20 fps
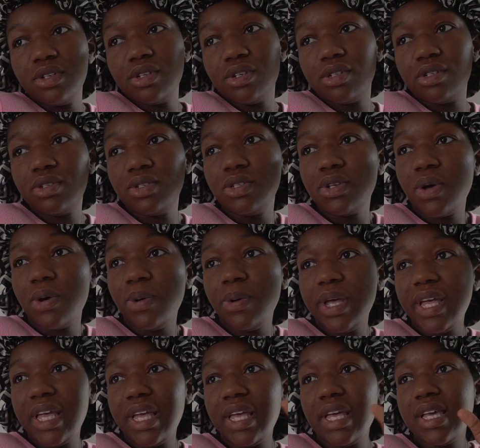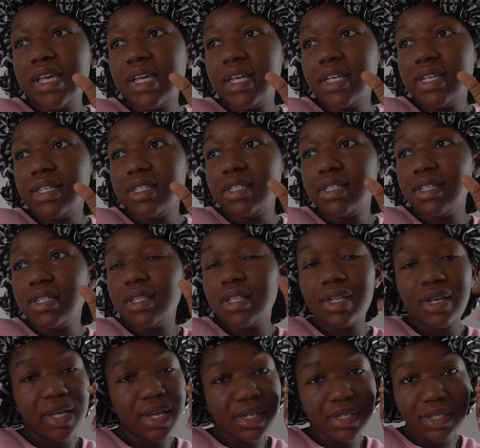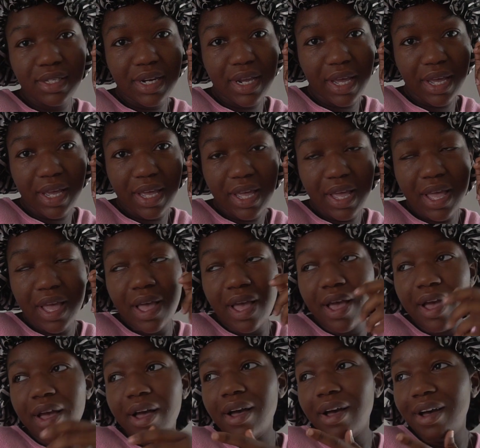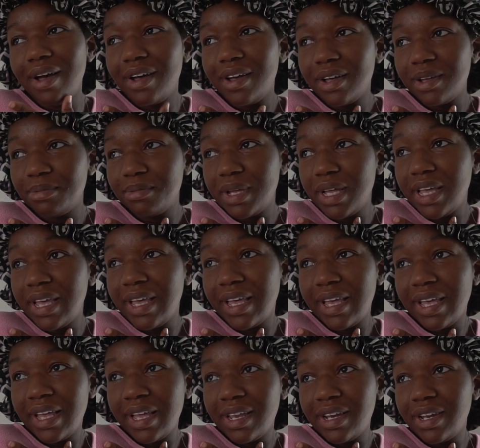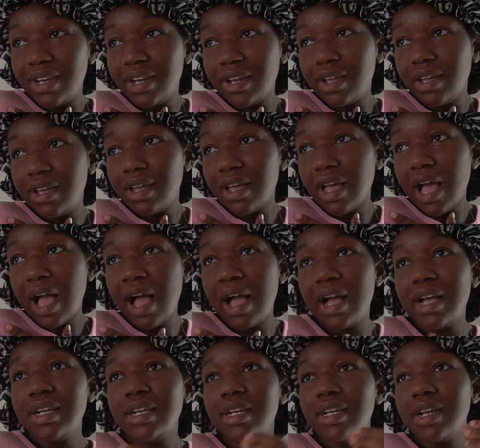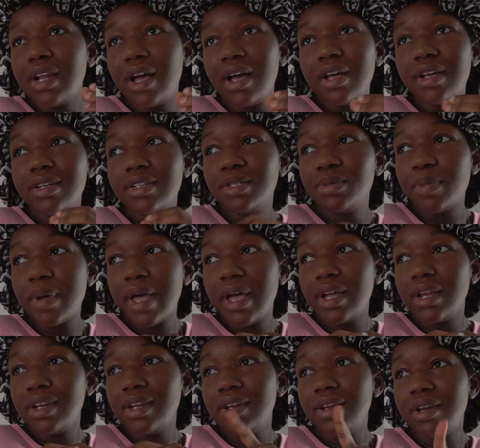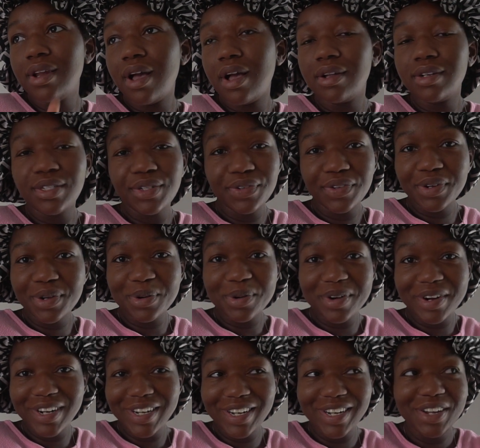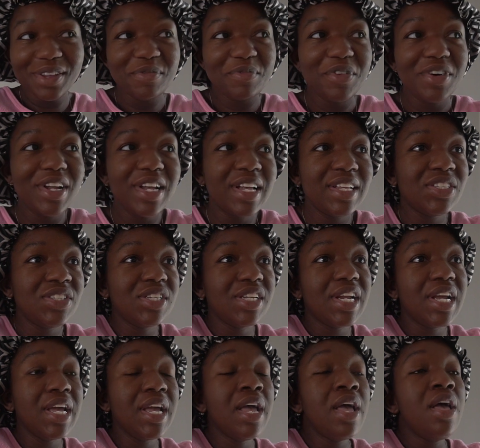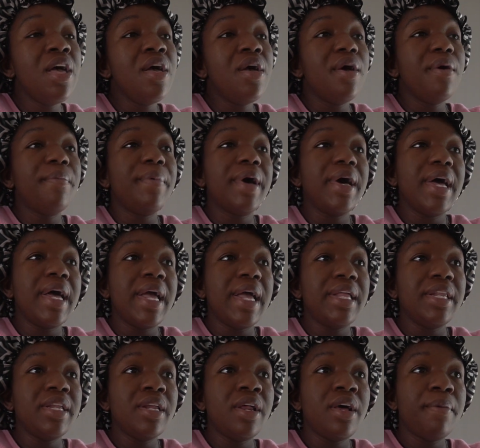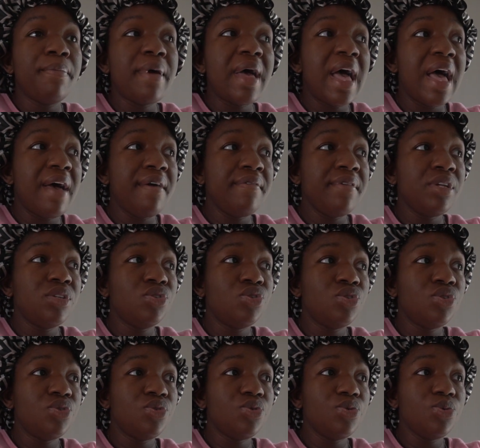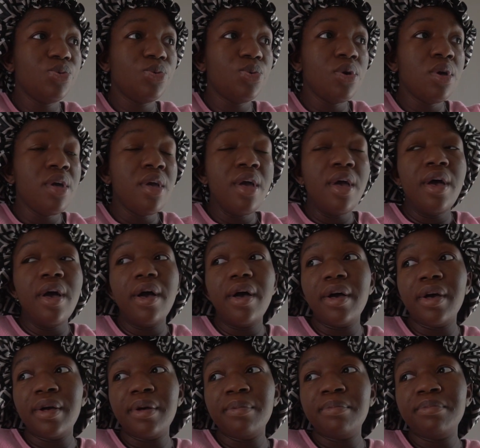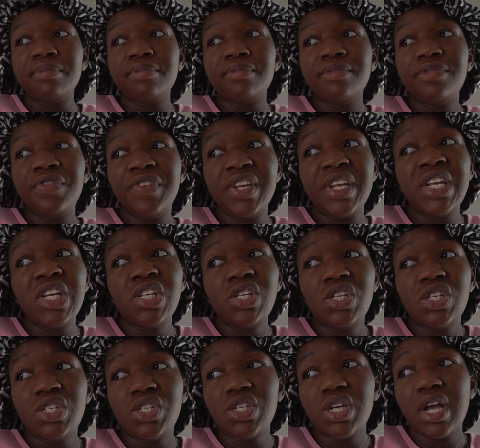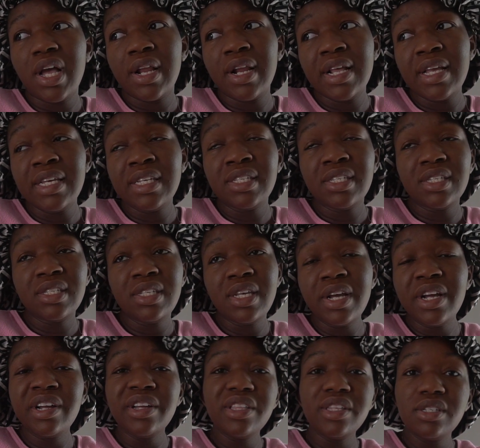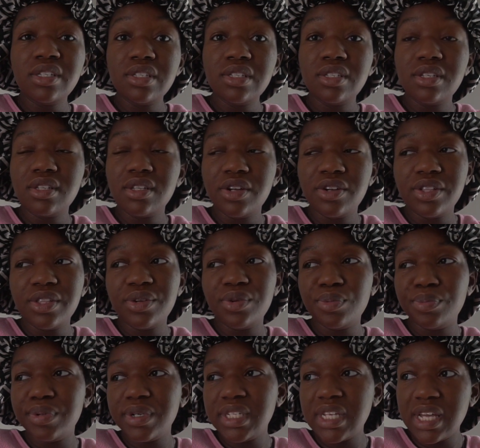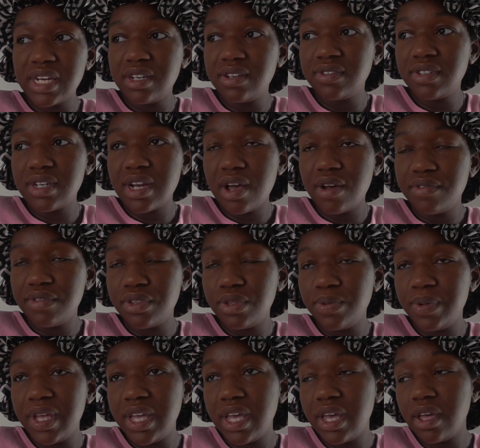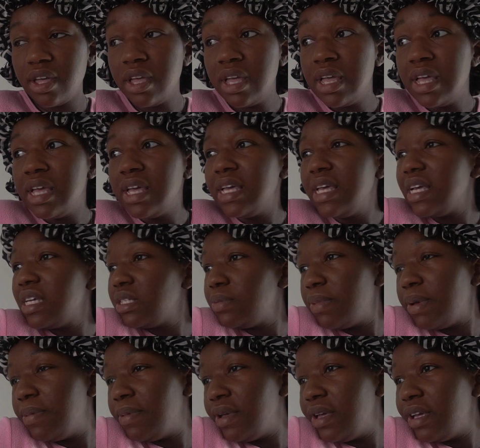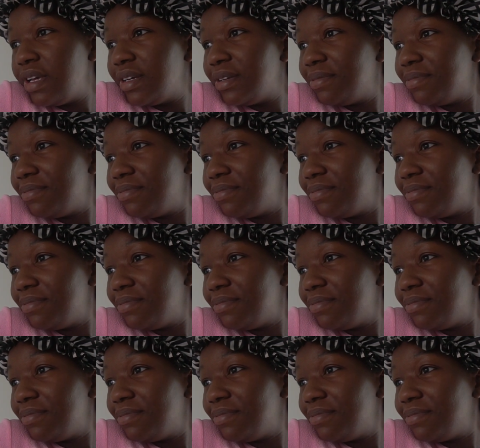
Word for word: So it is the next day, um, and I did not expect not to record anymore yesterday, but I ended up having to um, finish. Anais is here. This is her little protective style for the week. Yes, baby?